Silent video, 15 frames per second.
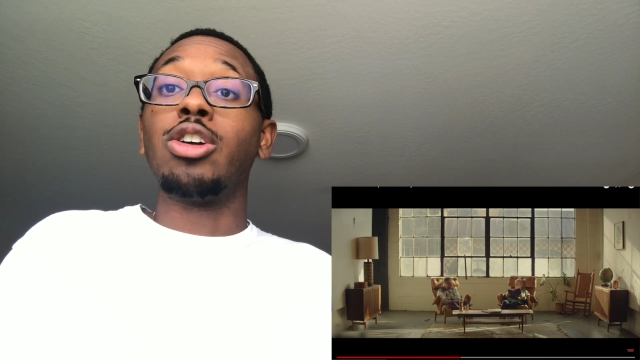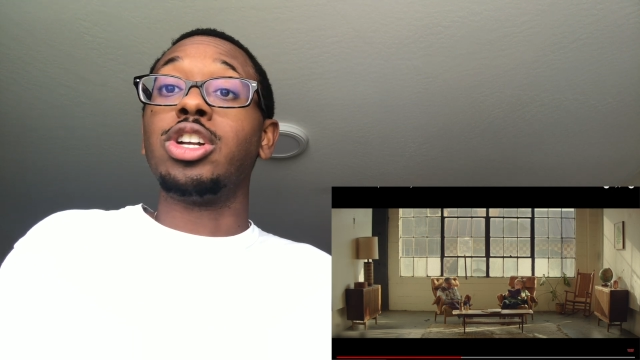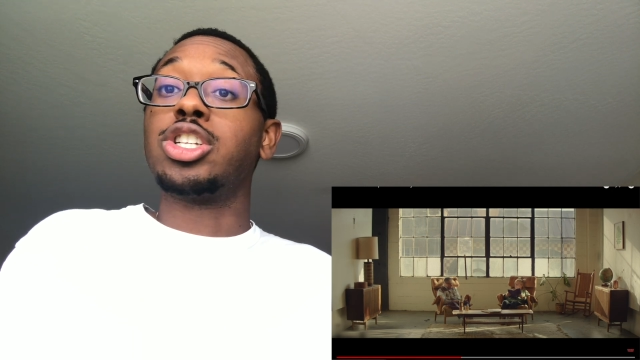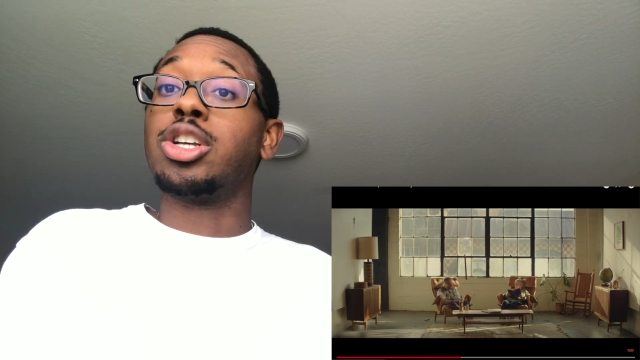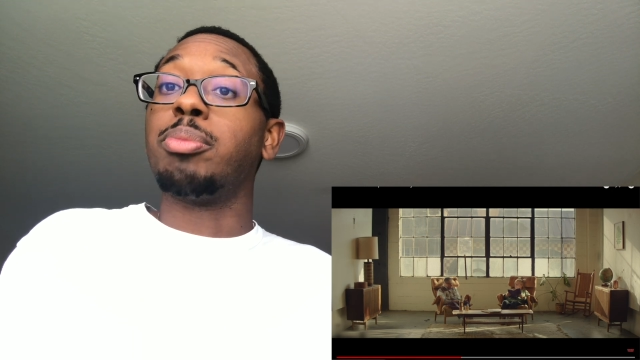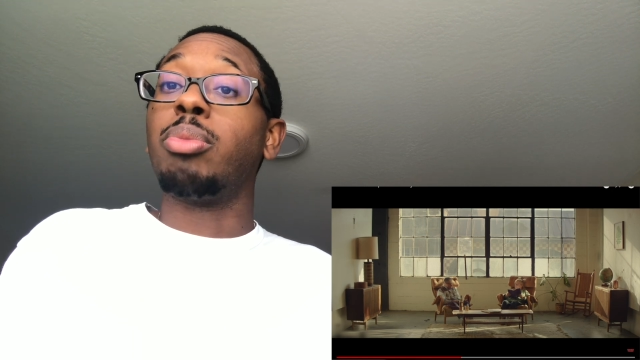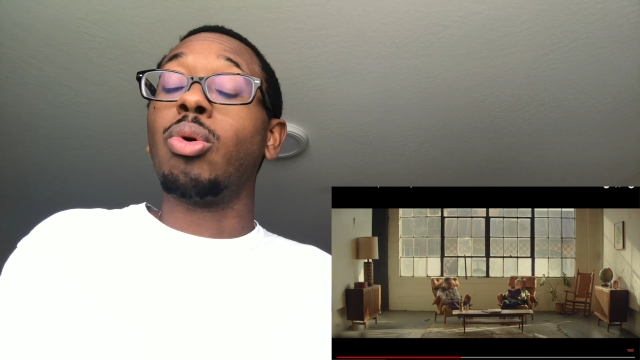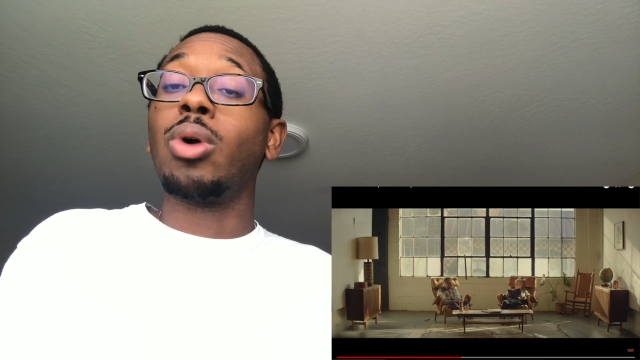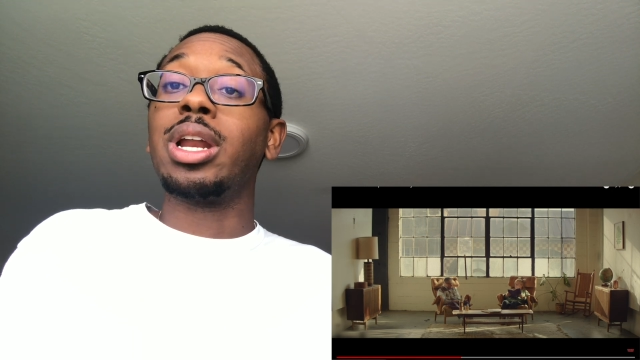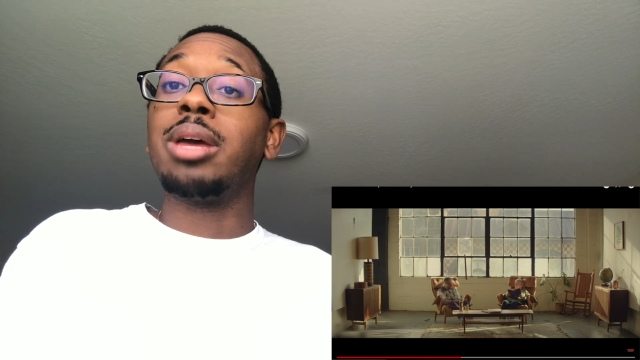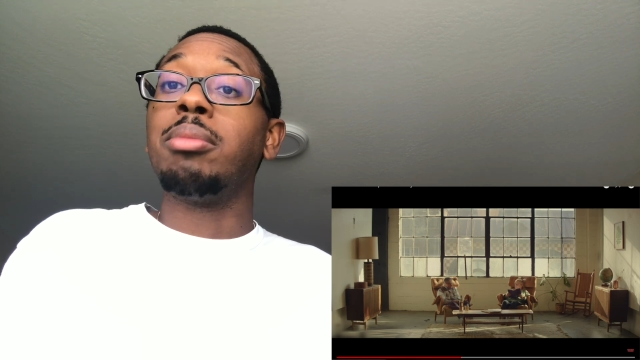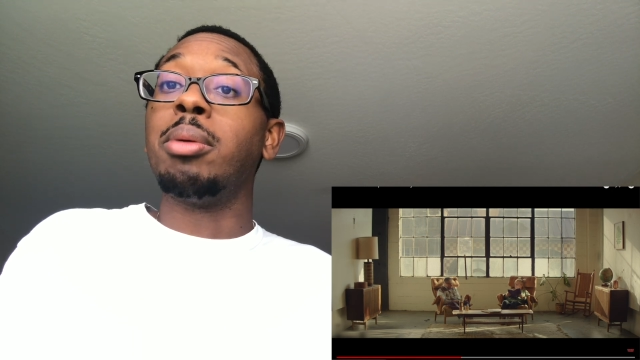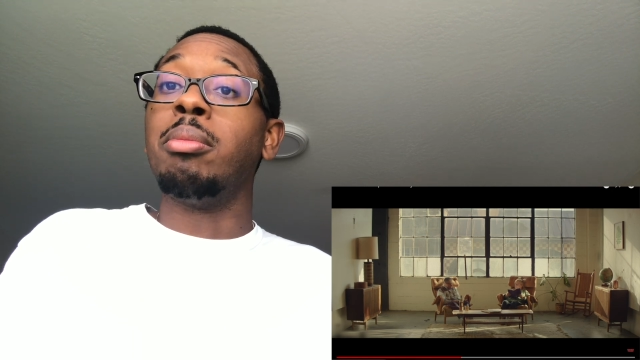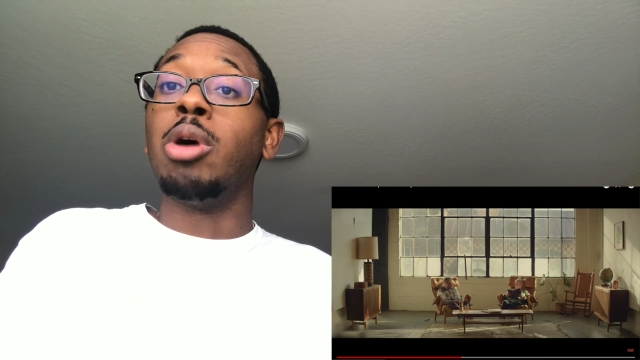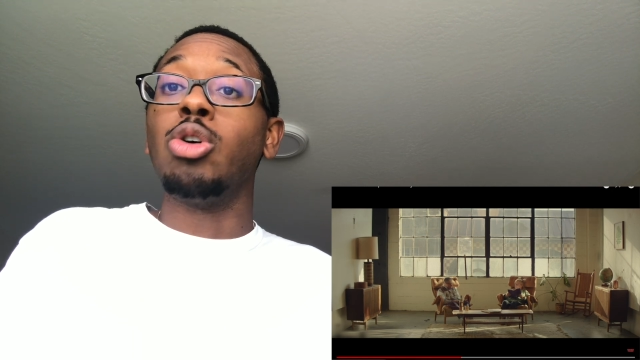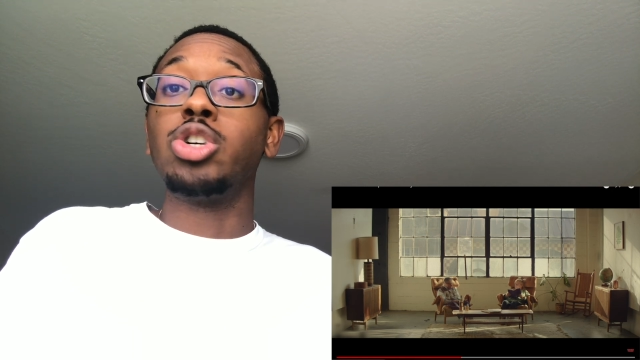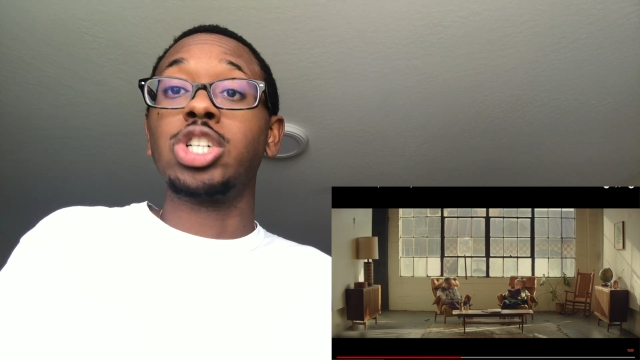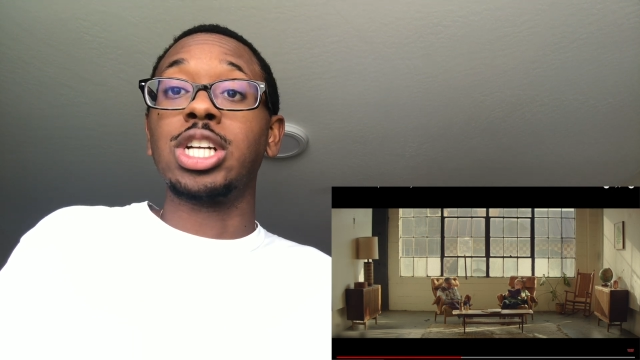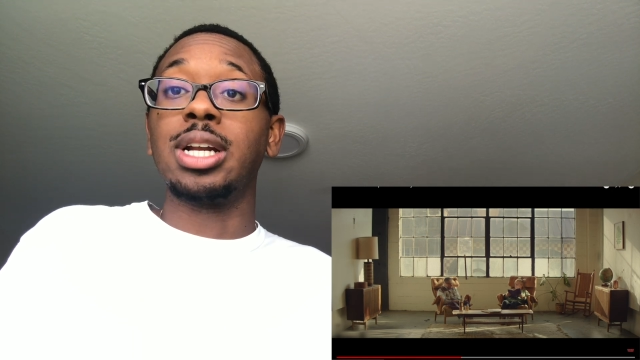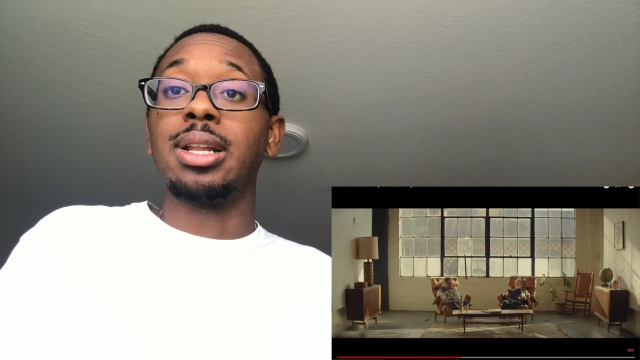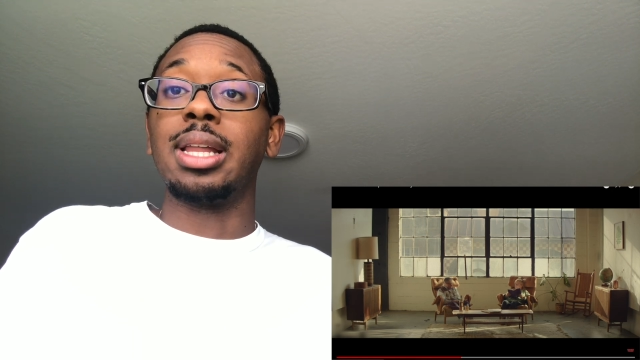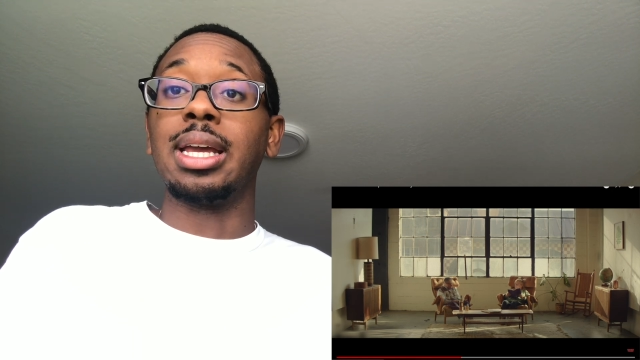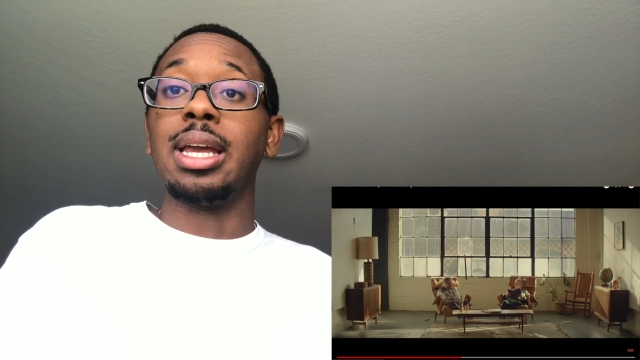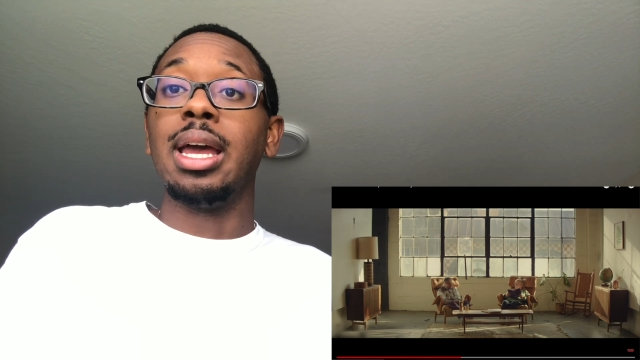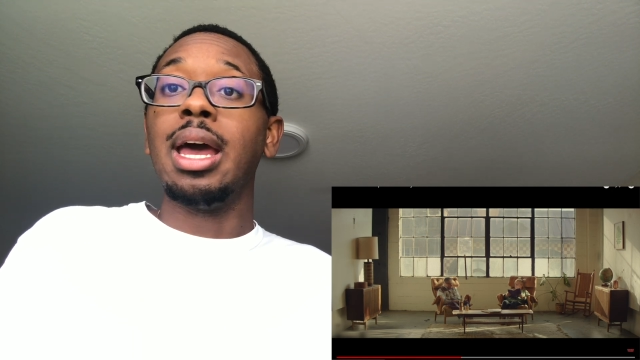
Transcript: to support him emotionally